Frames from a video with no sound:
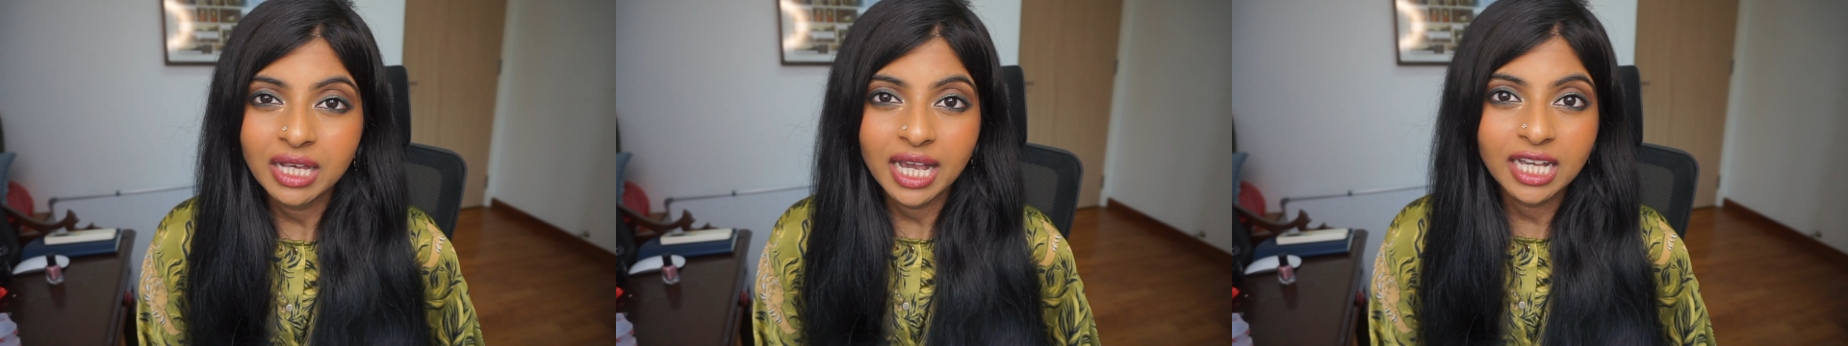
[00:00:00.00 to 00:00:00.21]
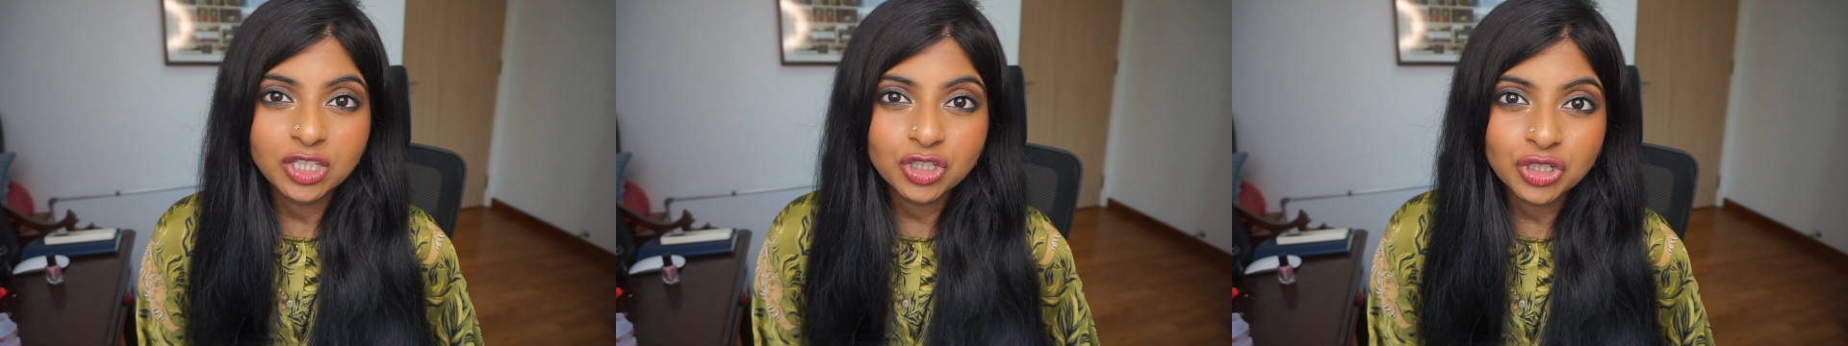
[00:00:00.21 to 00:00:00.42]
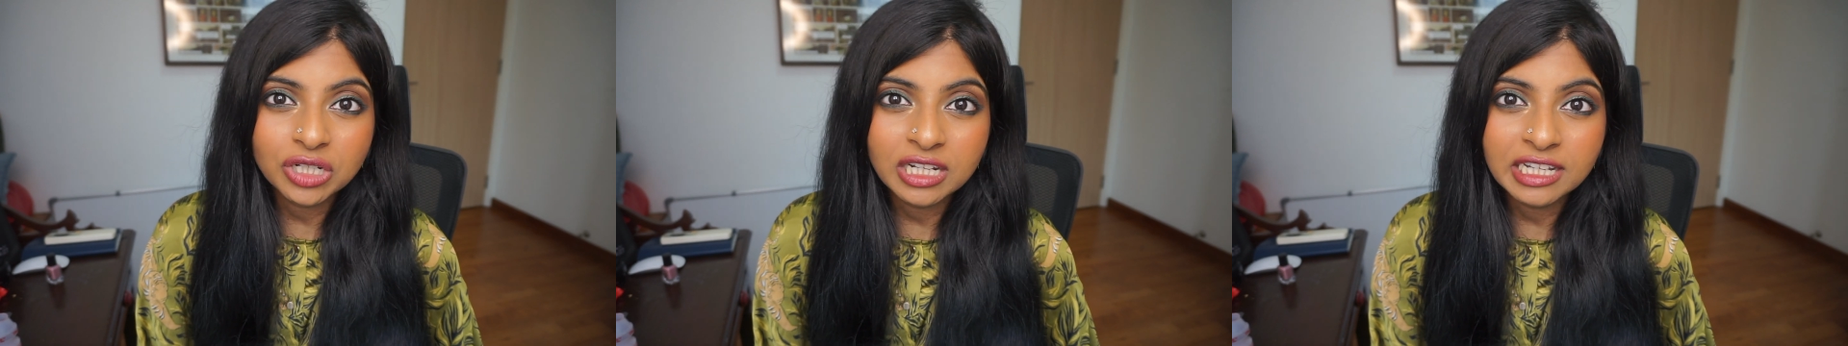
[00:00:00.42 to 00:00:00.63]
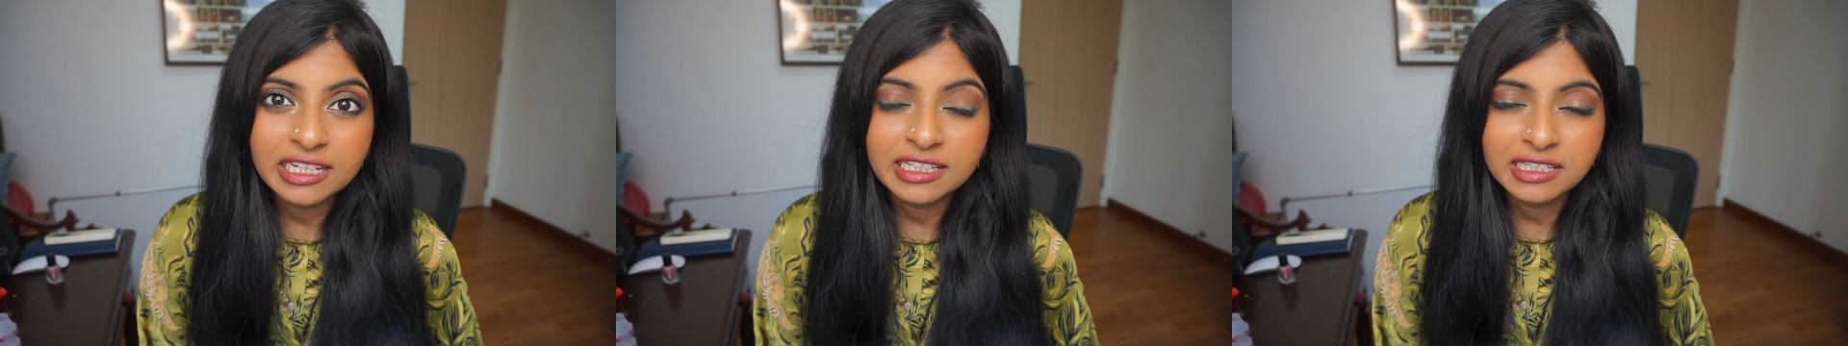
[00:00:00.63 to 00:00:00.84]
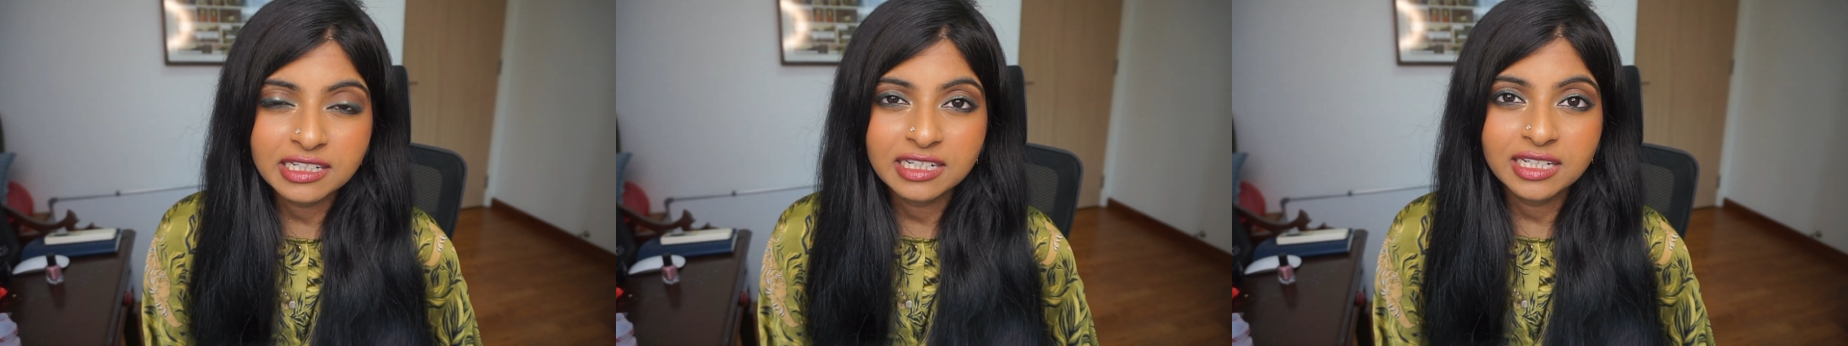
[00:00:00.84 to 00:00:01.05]

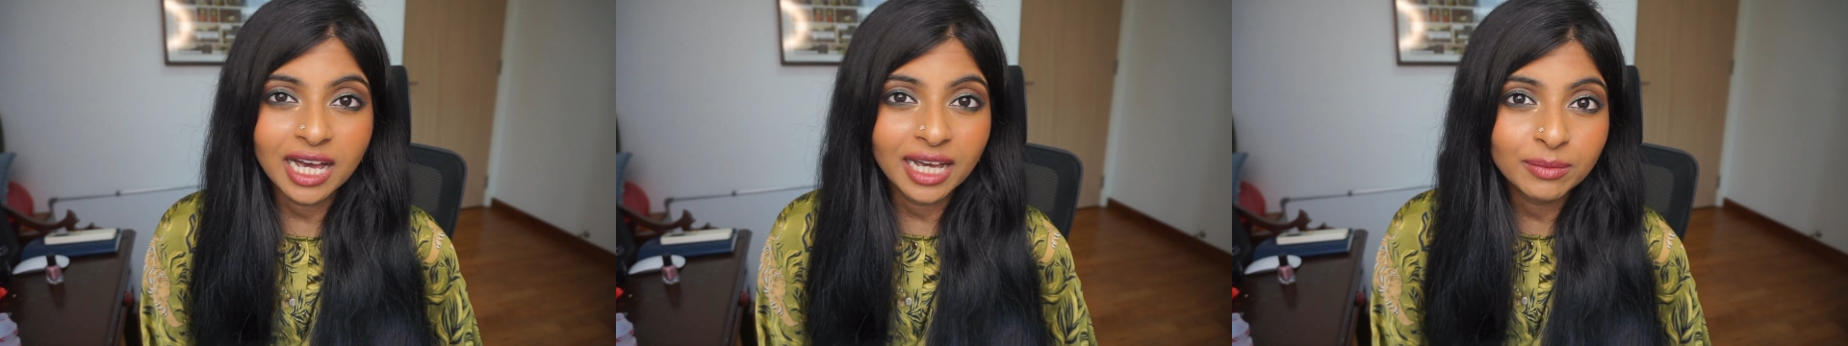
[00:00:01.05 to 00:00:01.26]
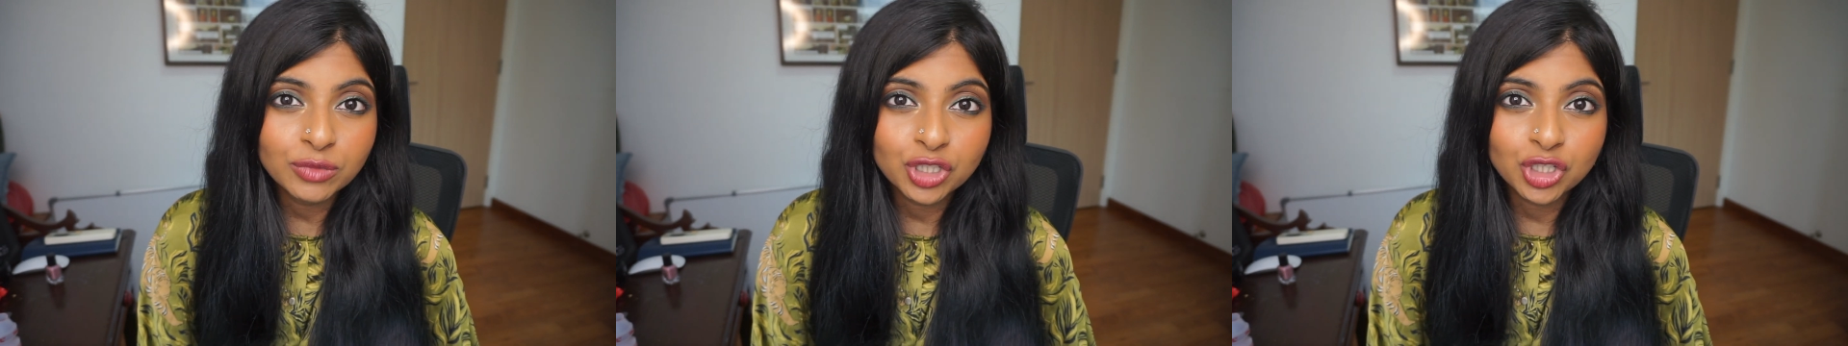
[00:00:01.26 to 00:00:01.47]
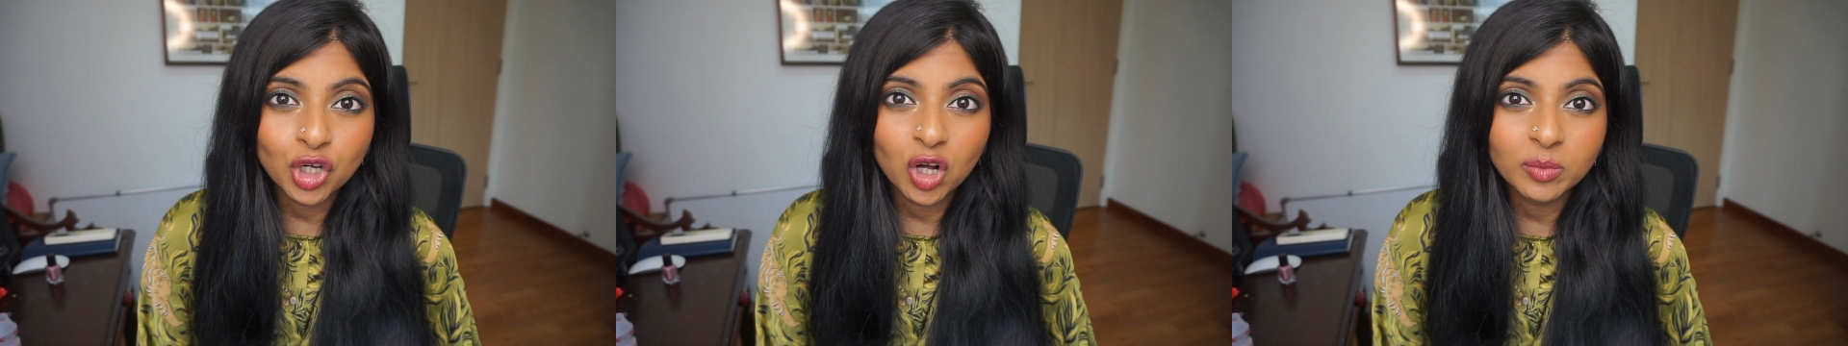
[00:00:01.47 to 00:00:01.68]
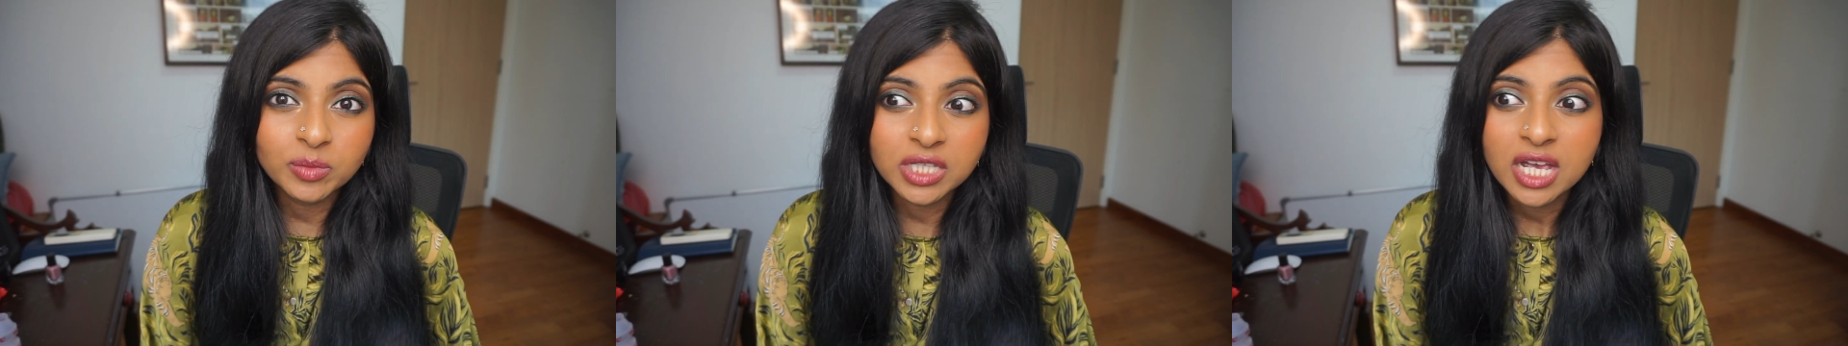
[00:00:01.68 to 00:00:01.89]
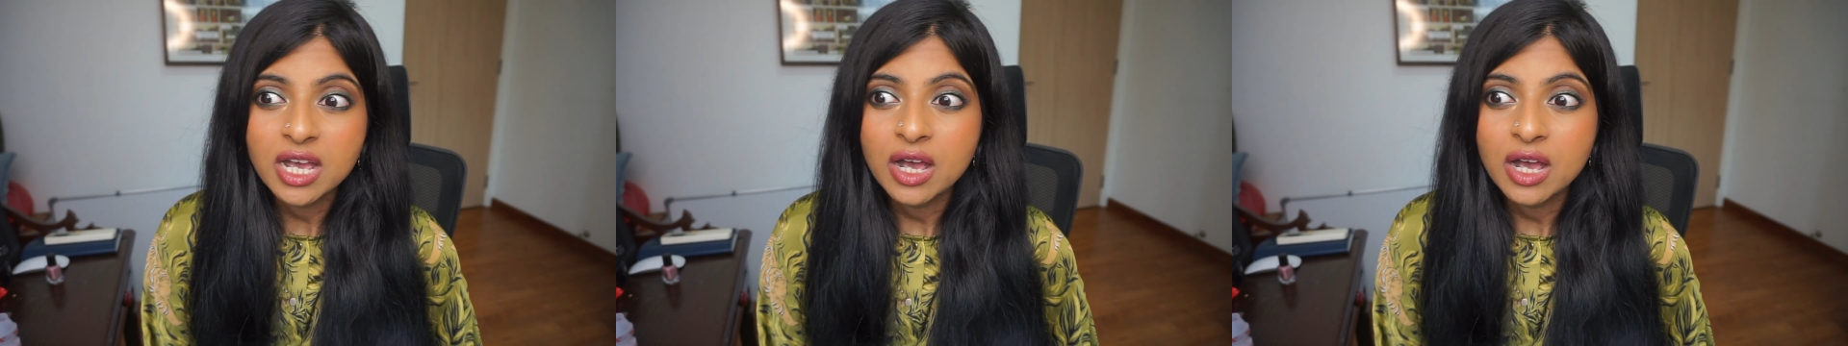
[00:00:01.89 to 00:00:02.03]
AngelList, Times Jobs.